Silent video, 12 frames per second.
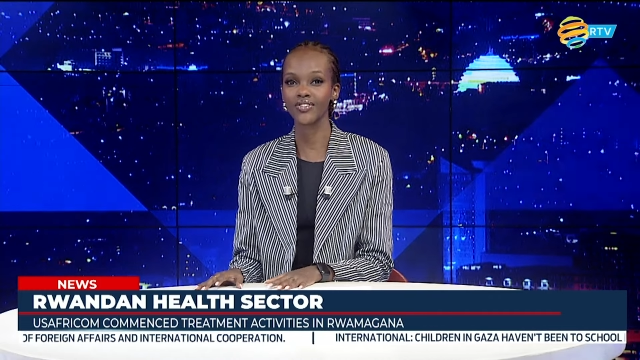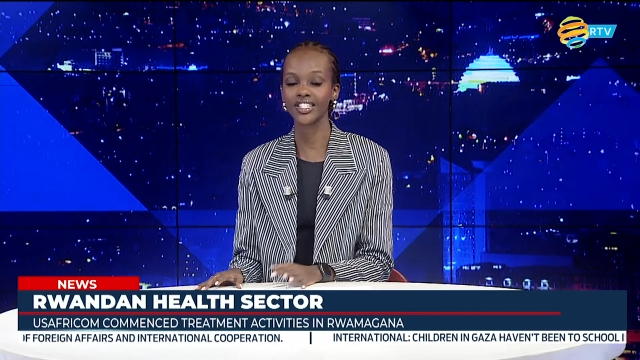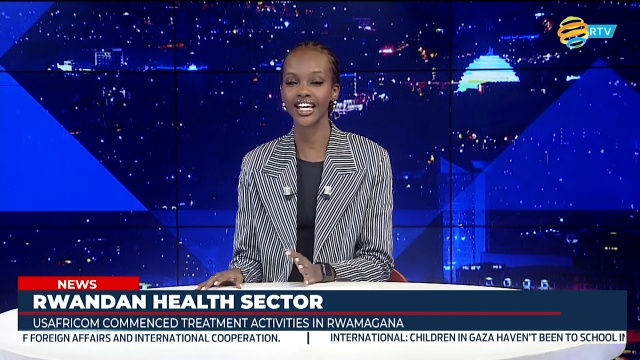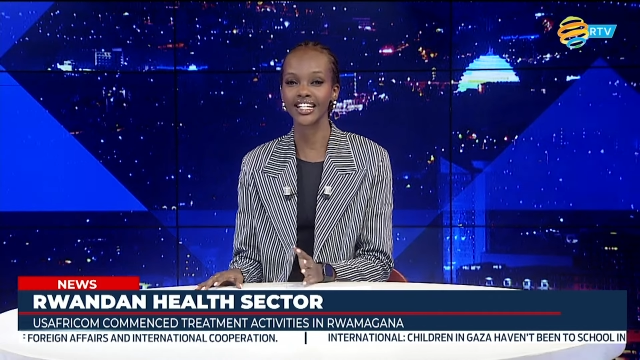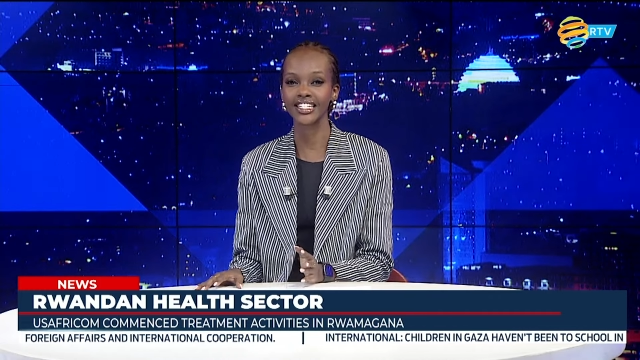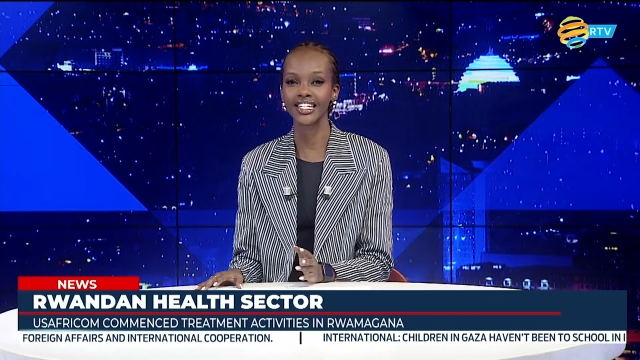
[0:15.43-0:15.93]

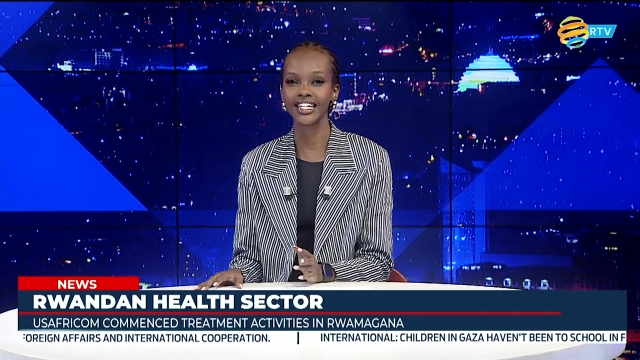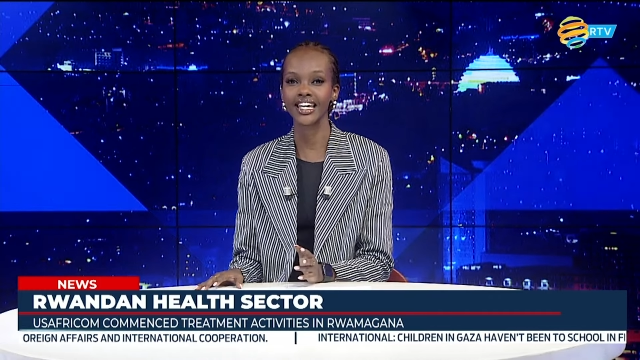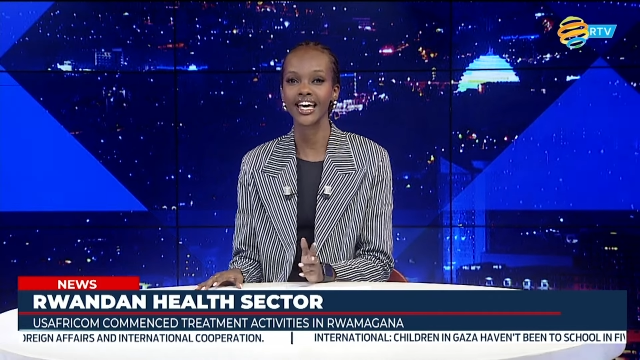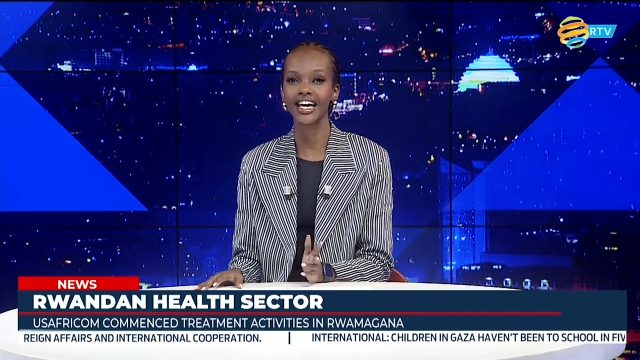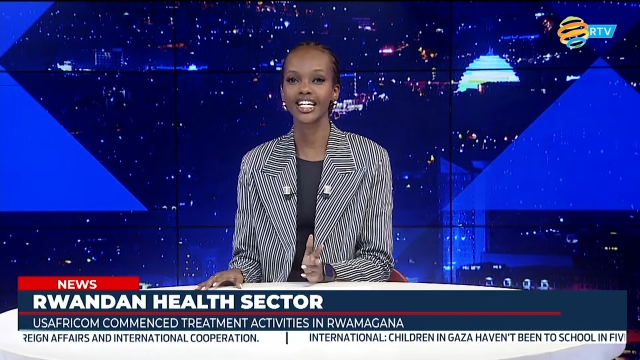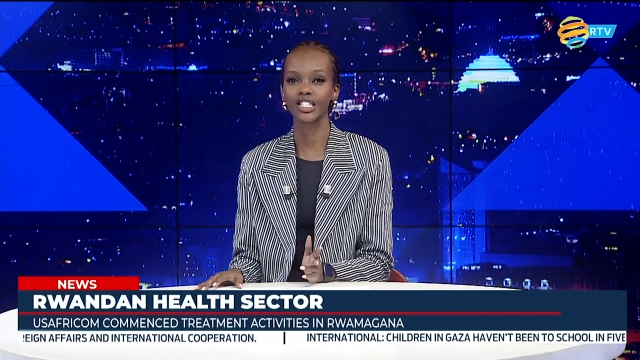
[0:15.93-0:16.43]
citing
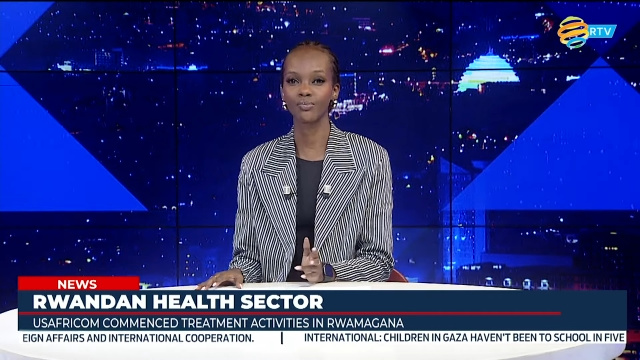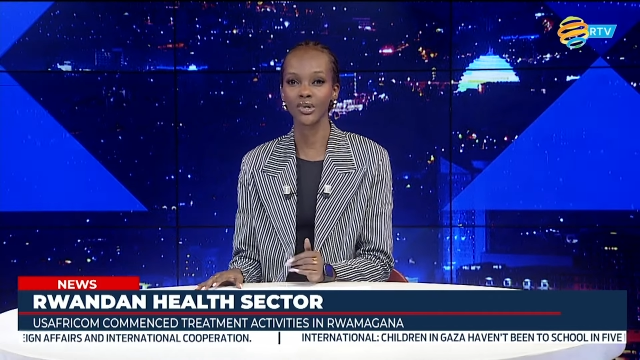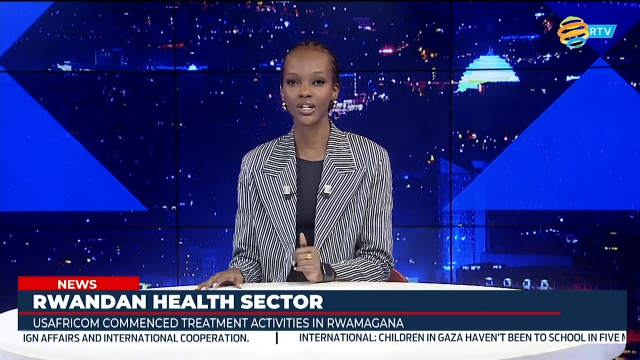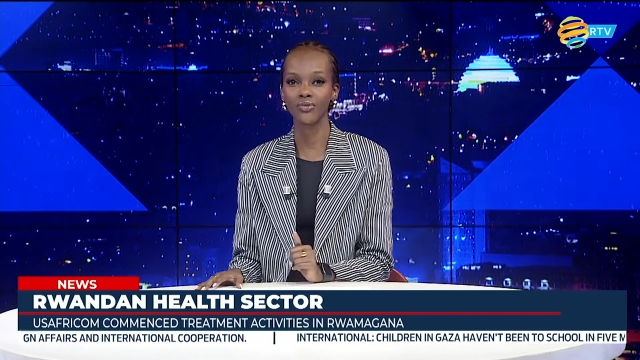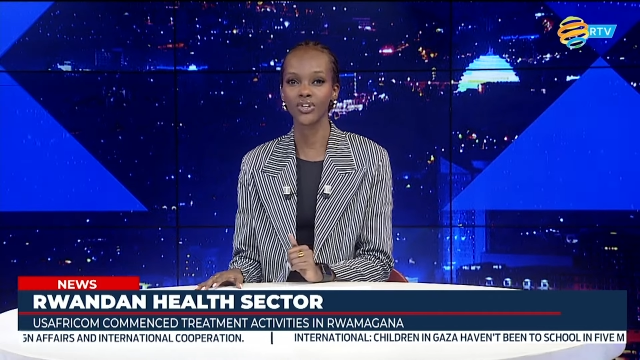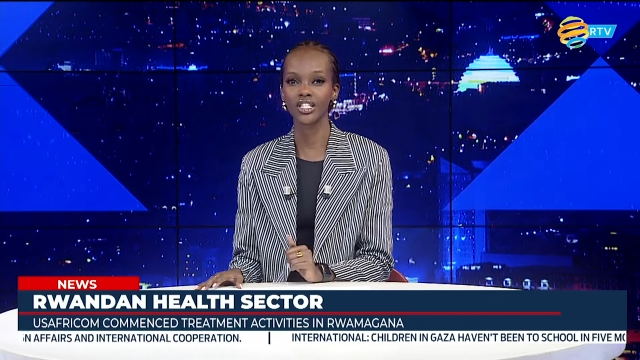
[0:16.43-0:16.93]
its
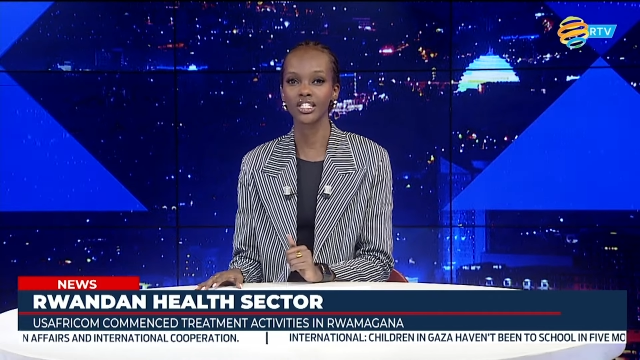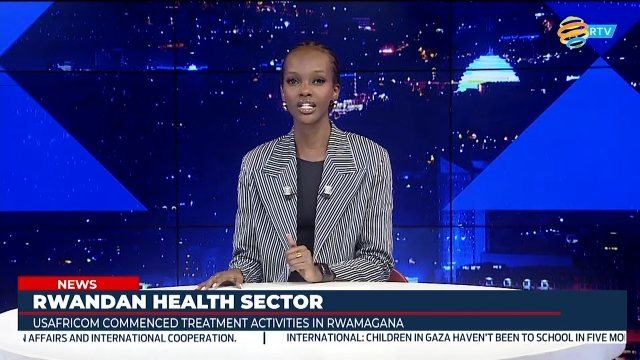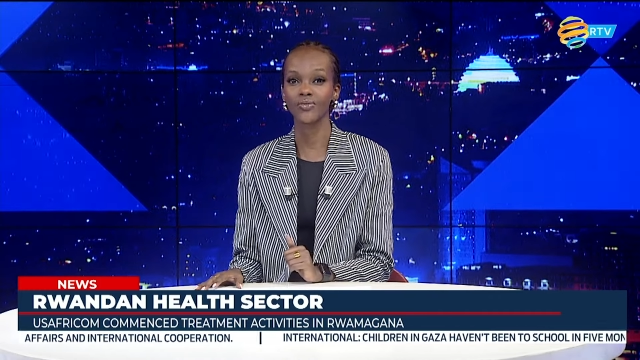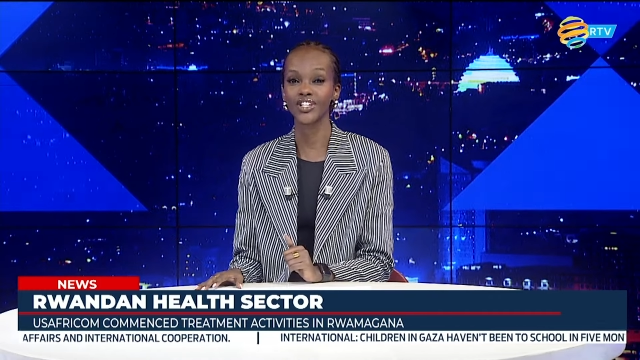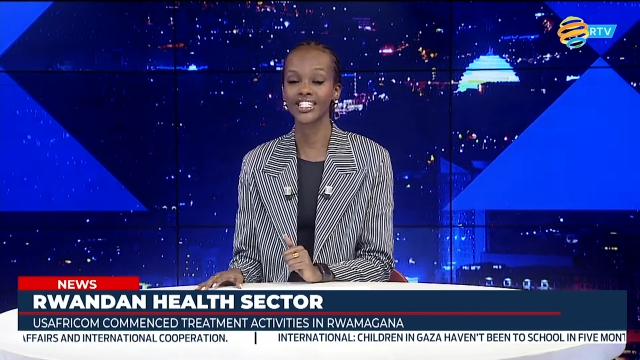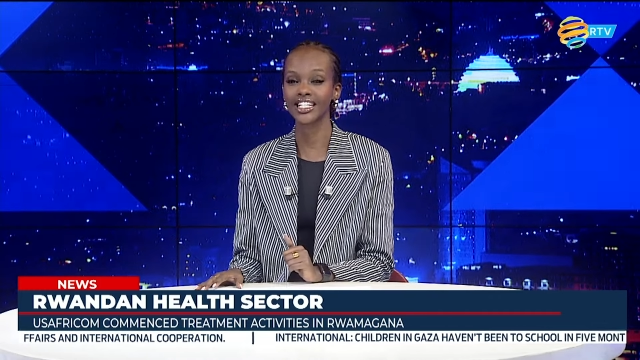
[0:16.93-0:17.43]
benefits in
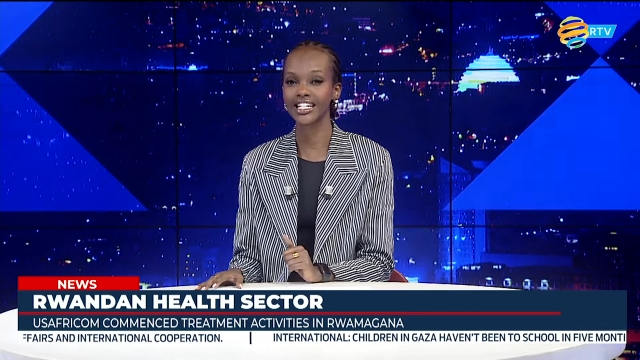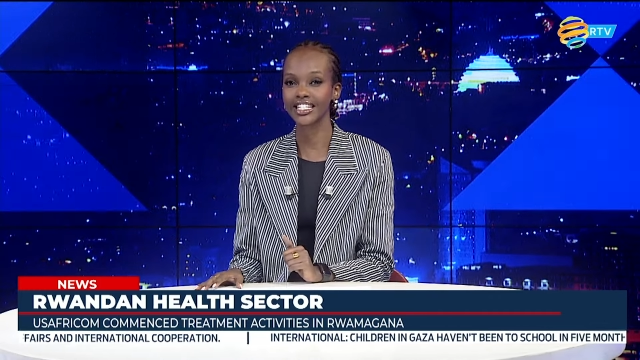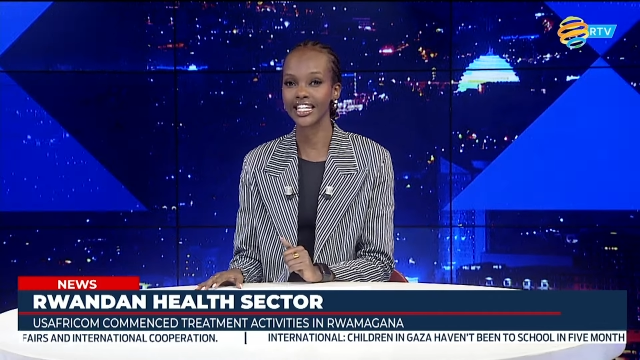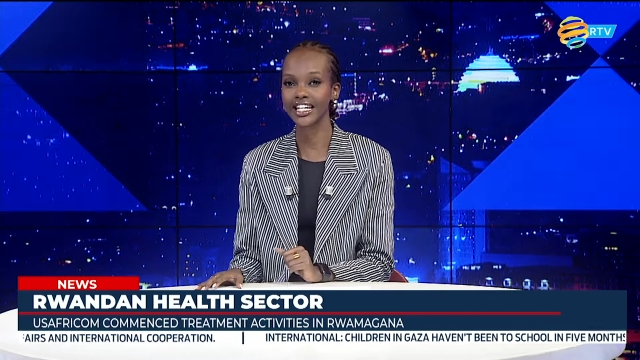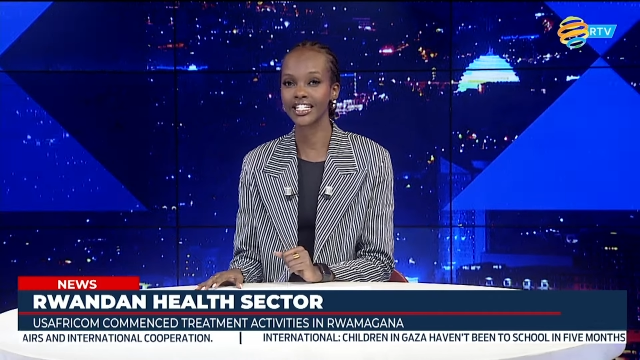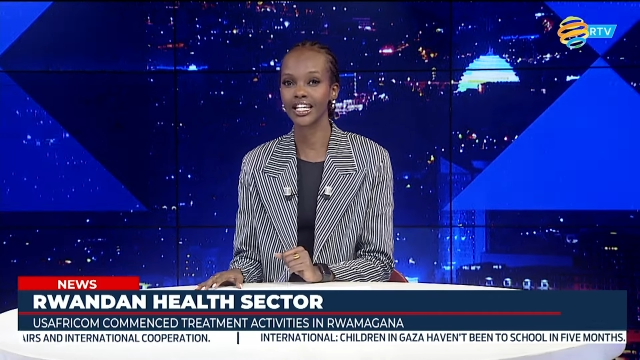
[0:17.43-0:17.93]

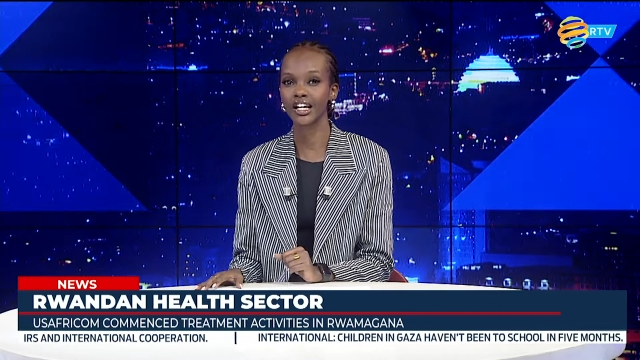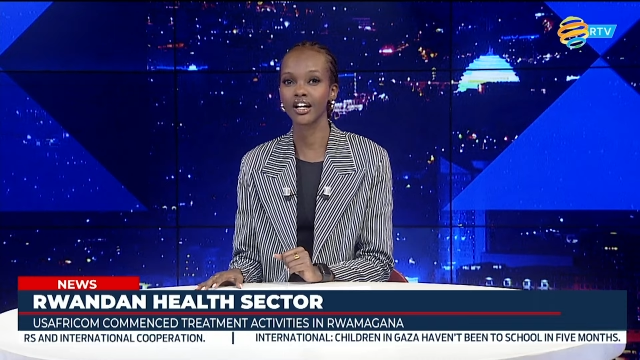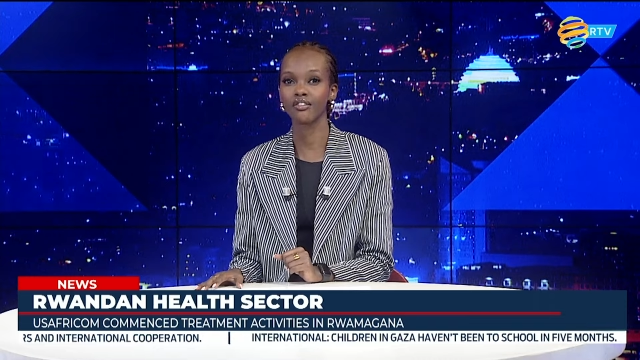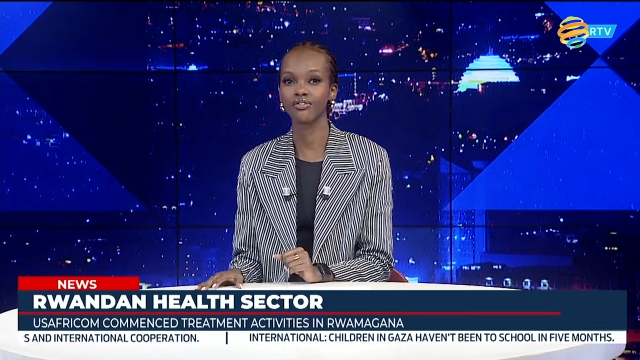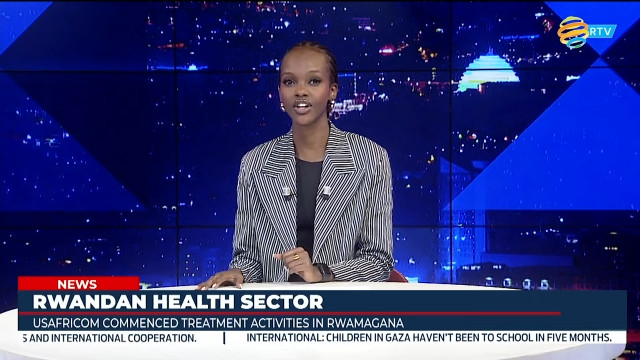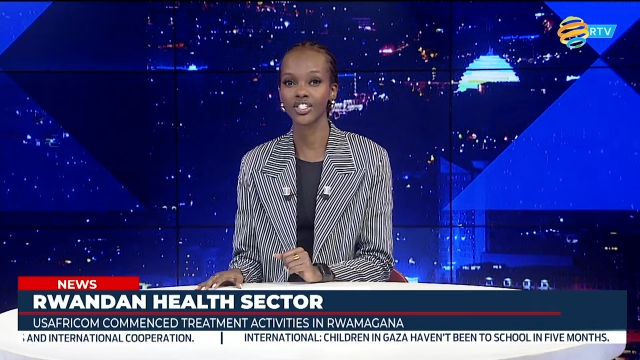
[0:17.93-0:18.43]
facilitating
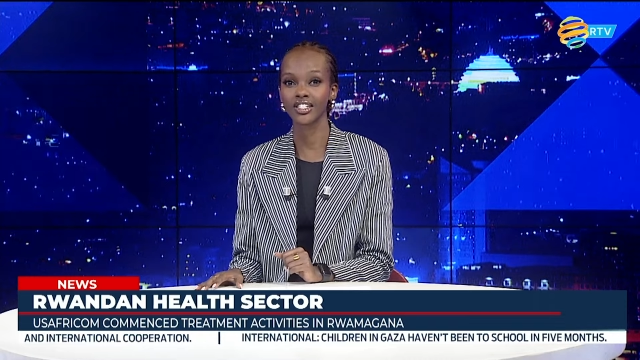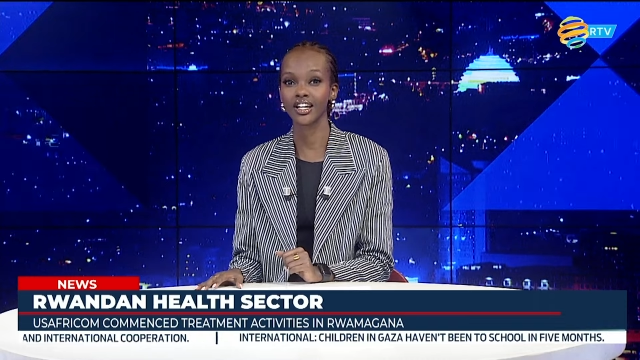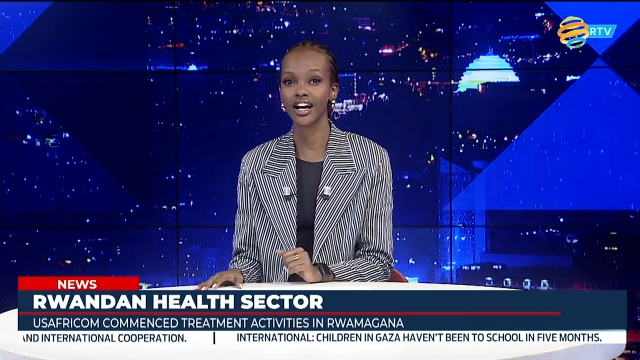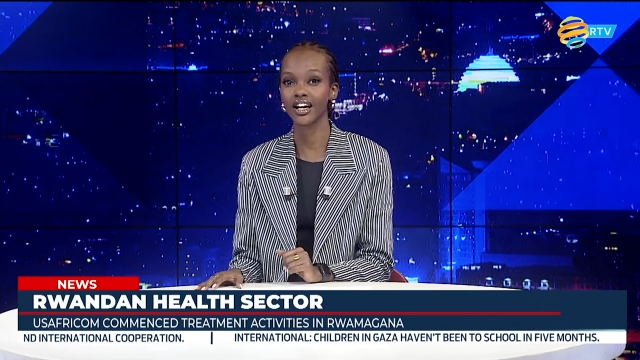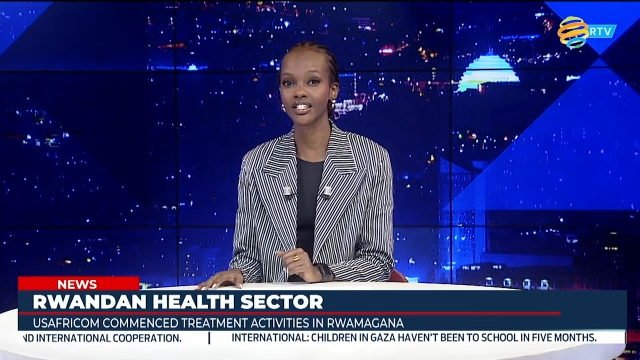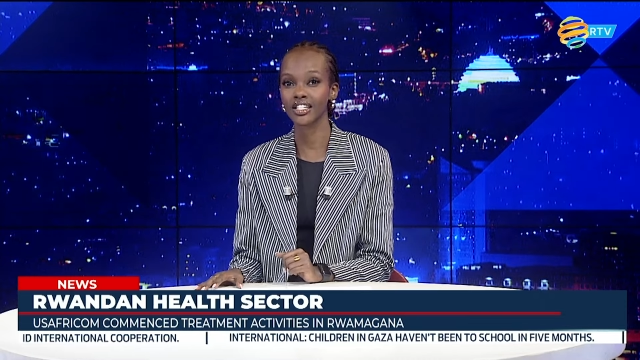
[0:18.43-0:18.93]
a faster
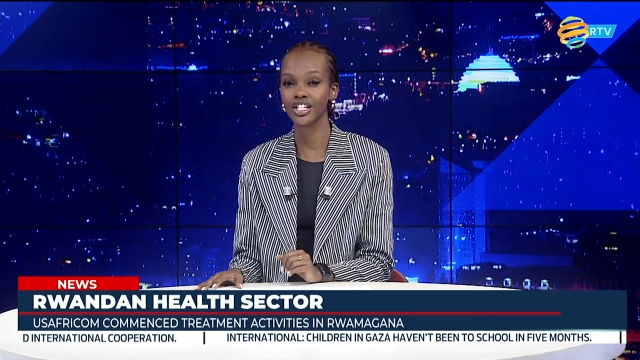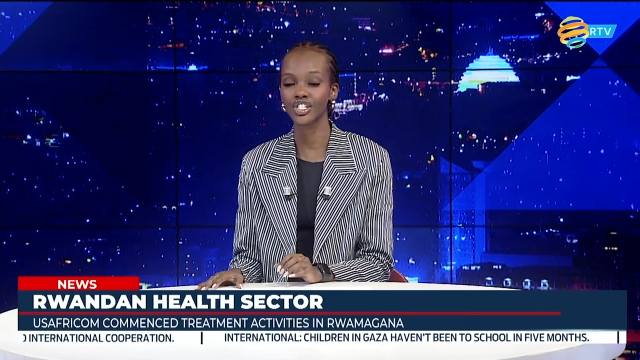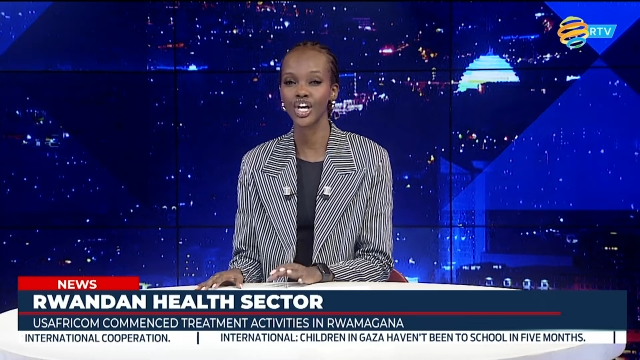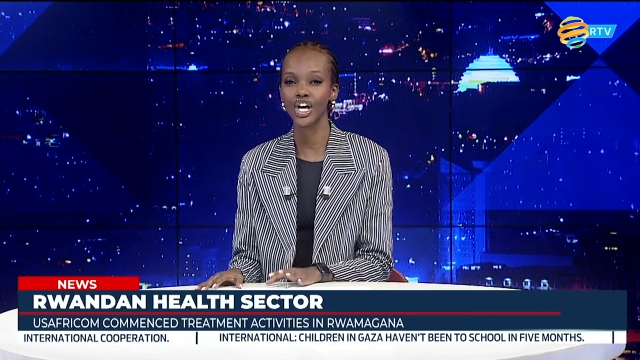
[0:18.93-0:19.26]
access